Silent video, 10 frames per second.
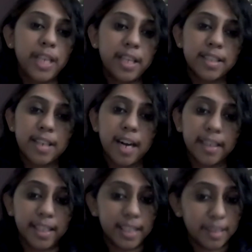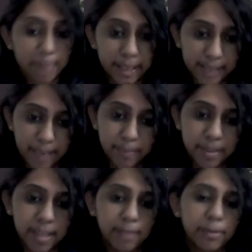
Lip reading: they start eating by themselves.